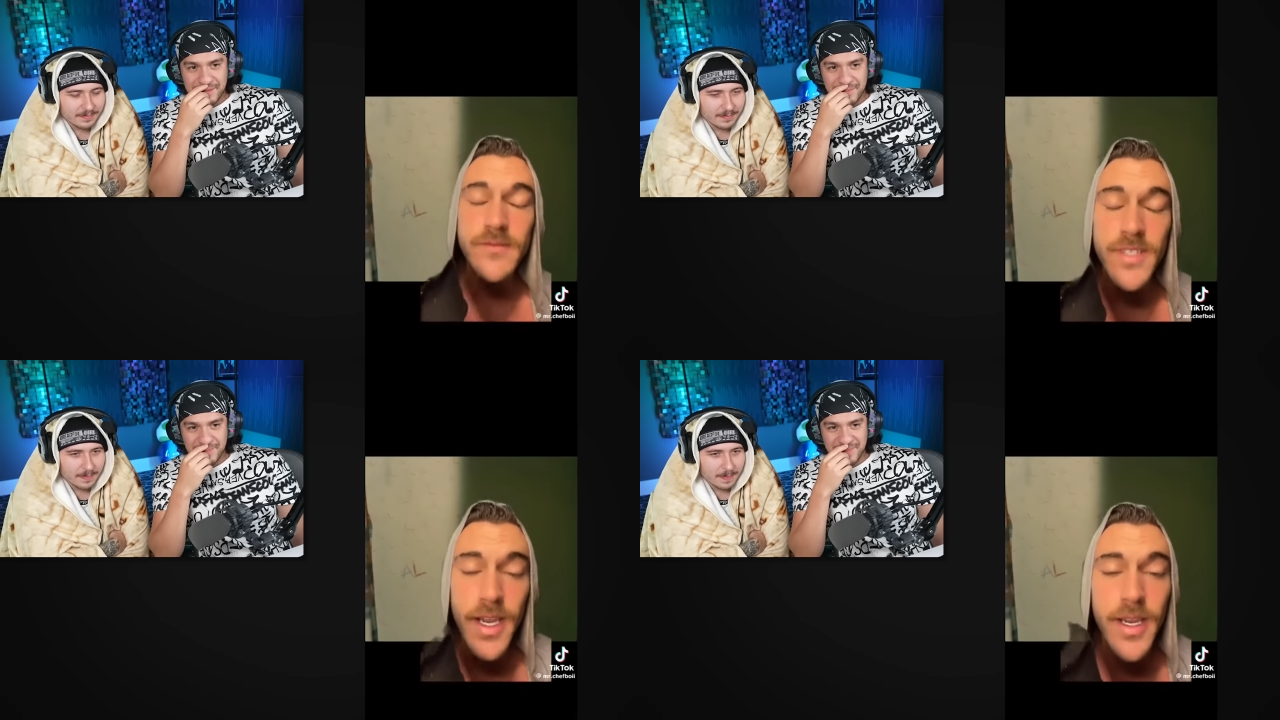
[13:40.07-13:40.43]

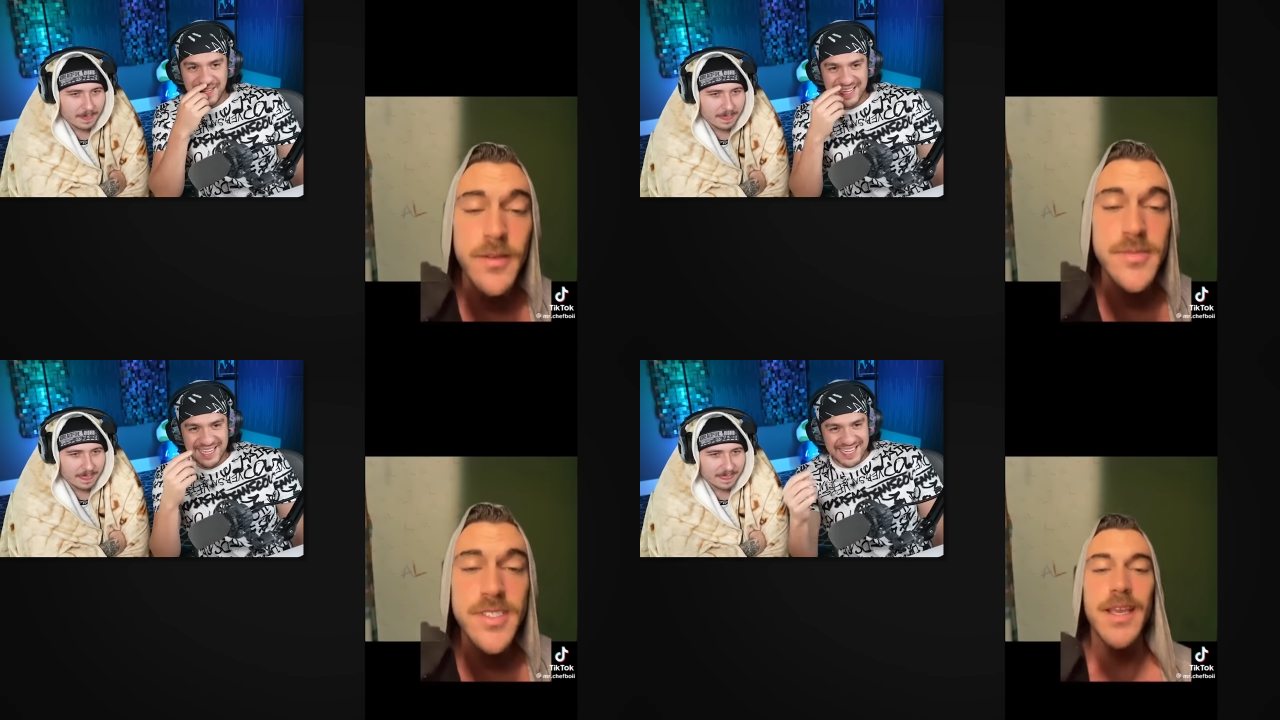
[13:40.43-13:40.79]
Speaker 1: of
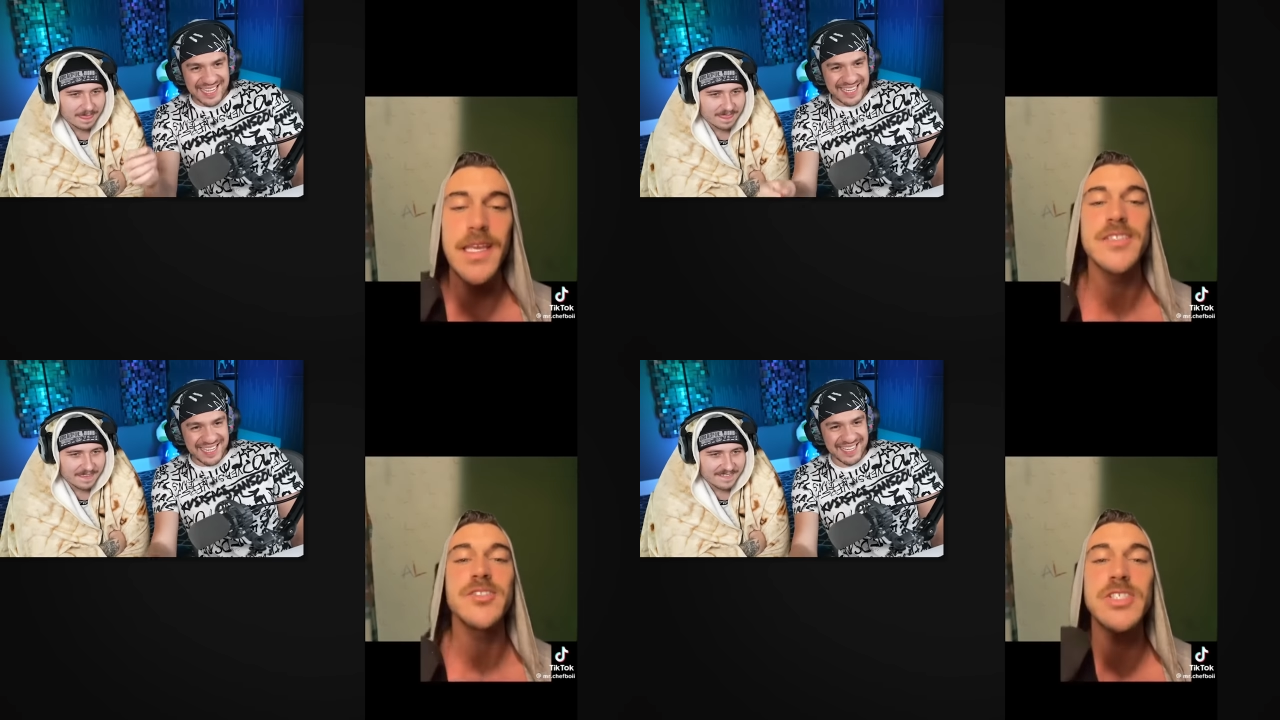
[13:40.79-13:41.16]
times
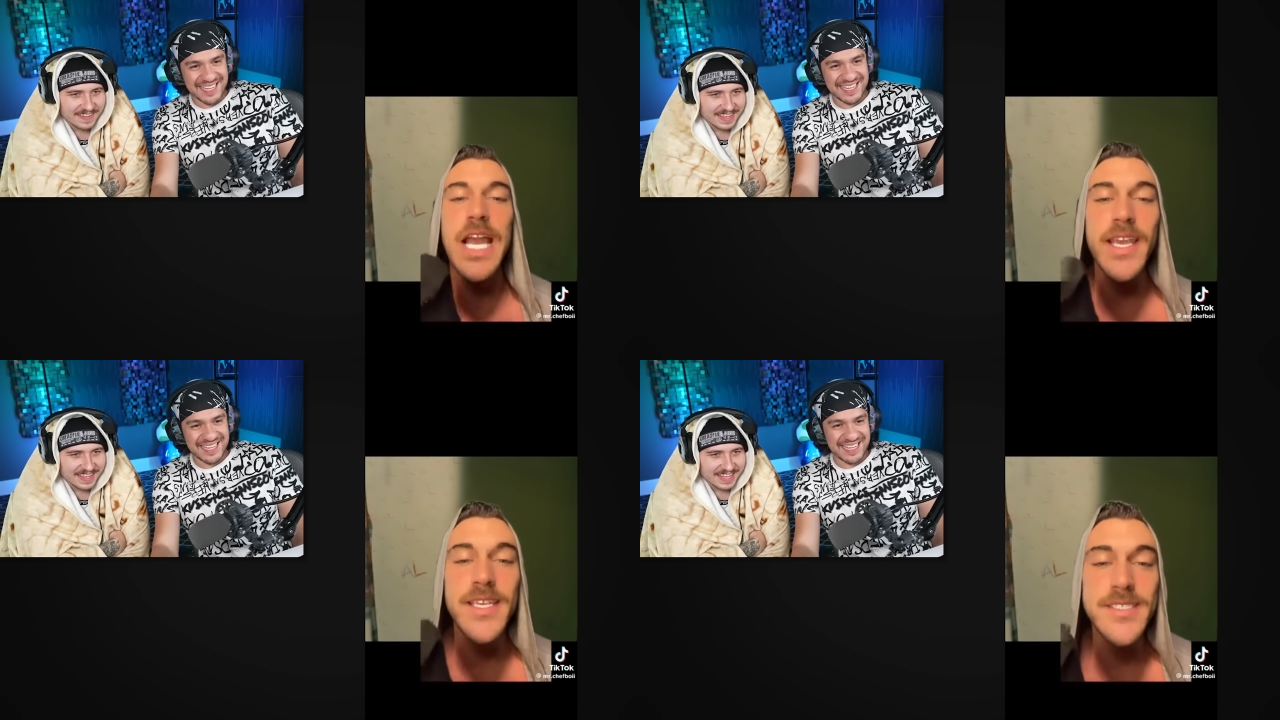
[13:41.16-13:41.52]
is
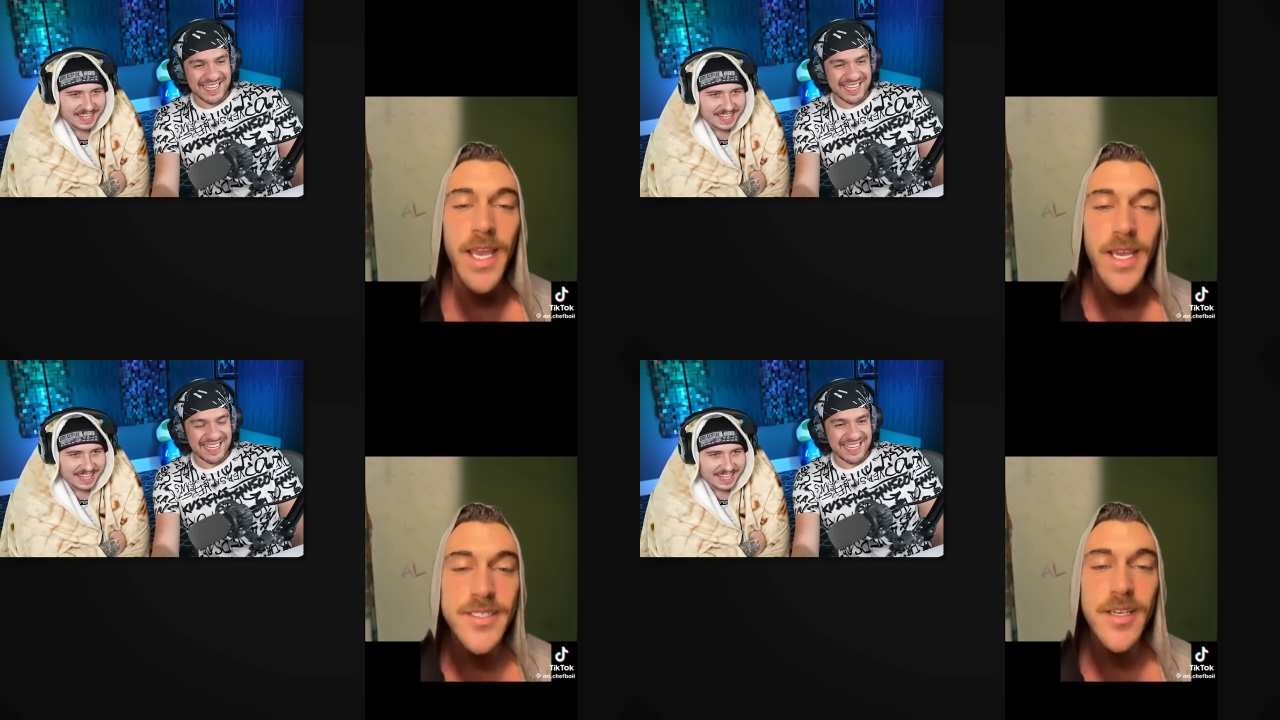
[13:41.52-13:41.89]
Jackie's
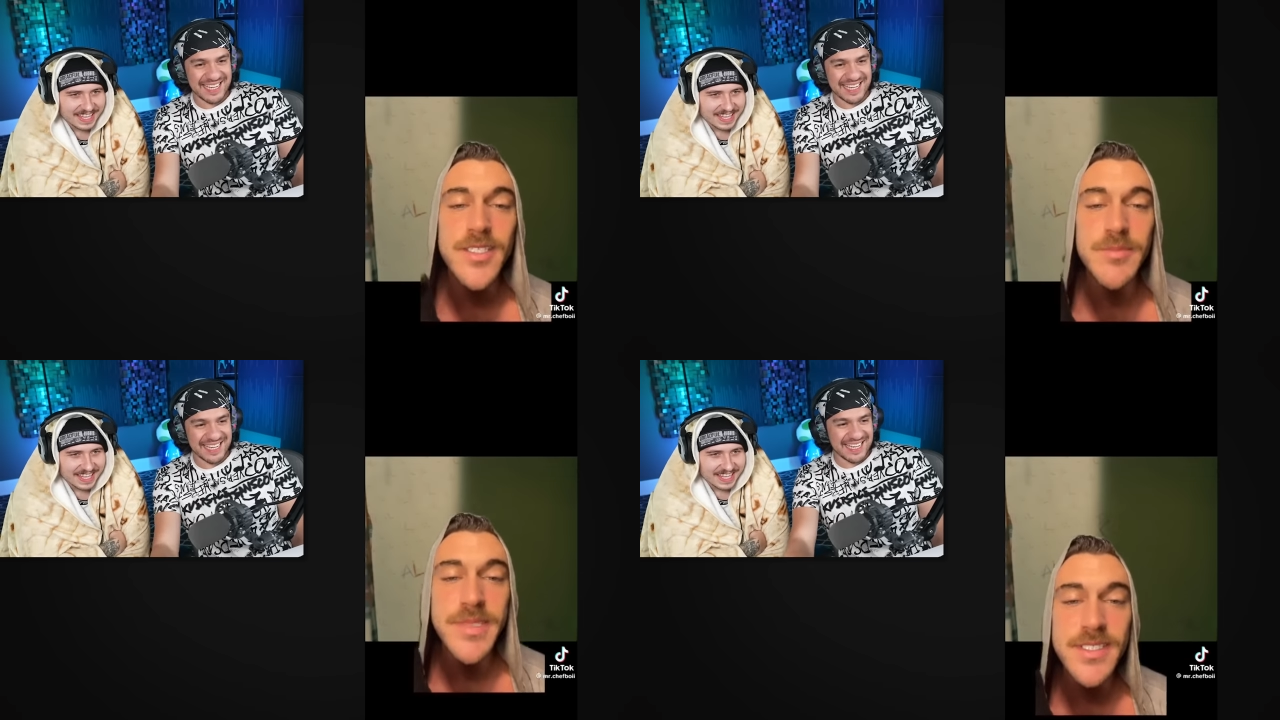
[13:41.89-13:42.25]

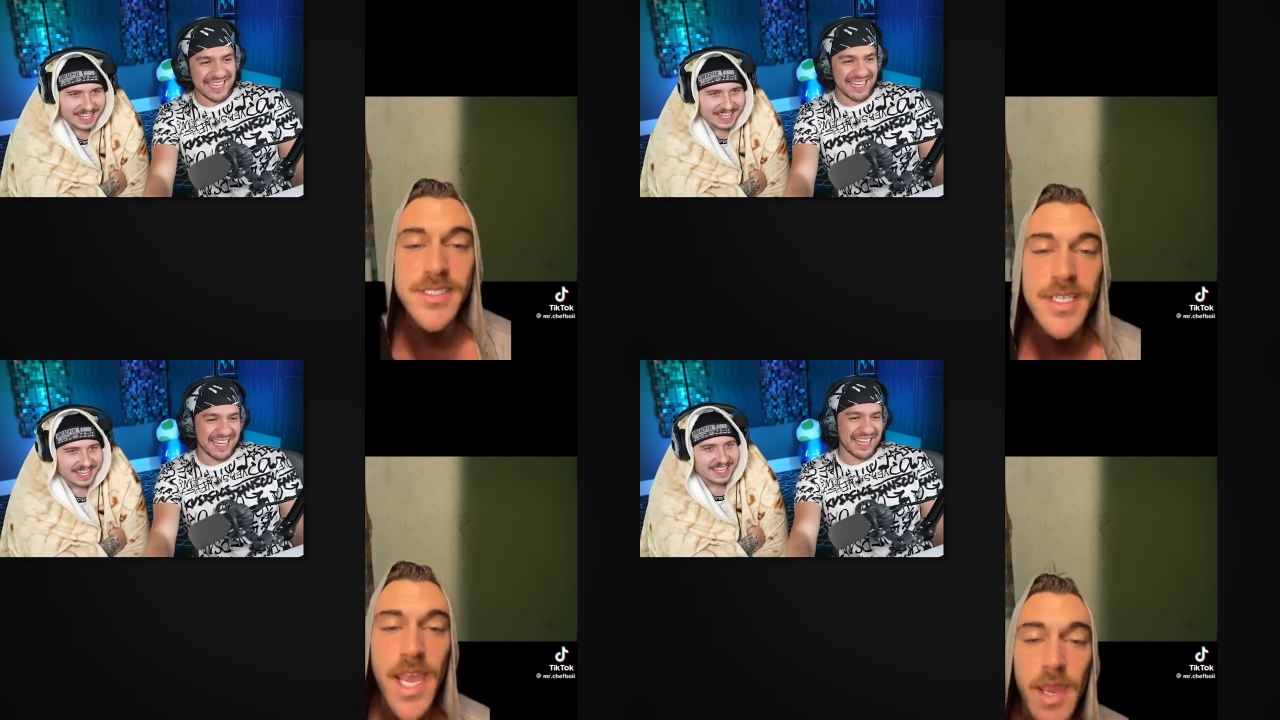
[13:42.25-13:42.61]
ex-husband's
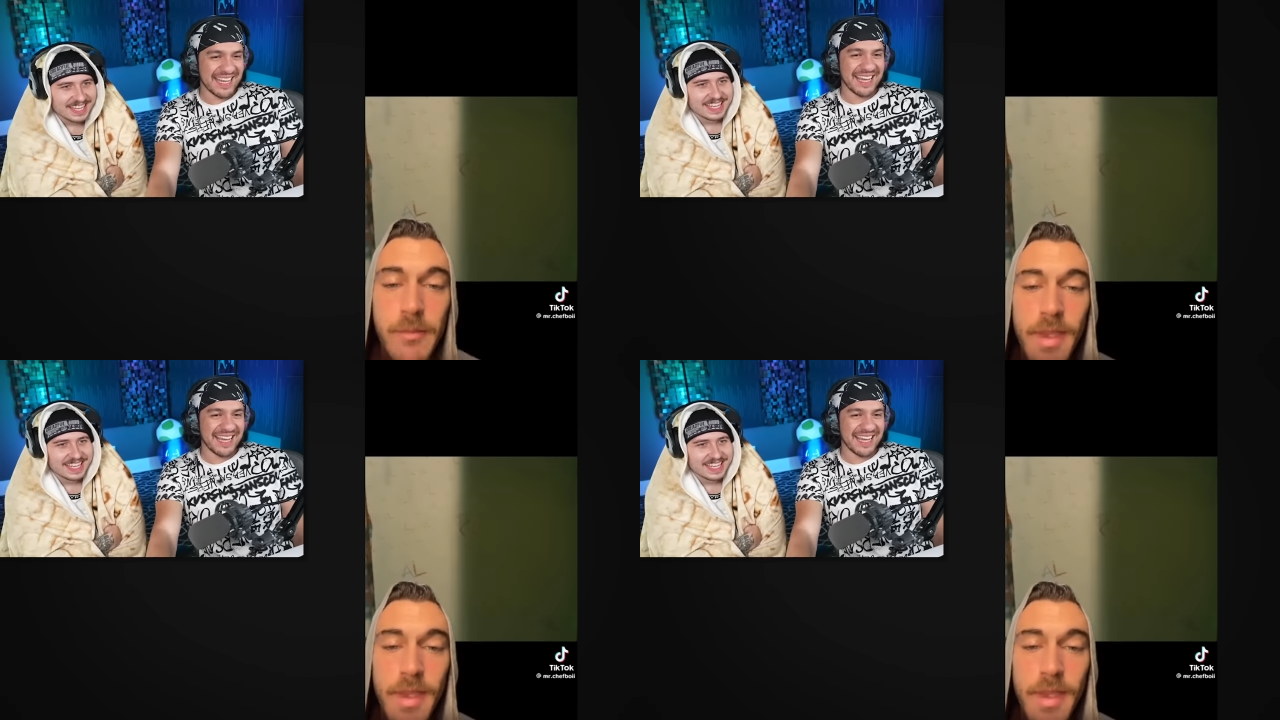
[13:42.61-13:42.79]
name.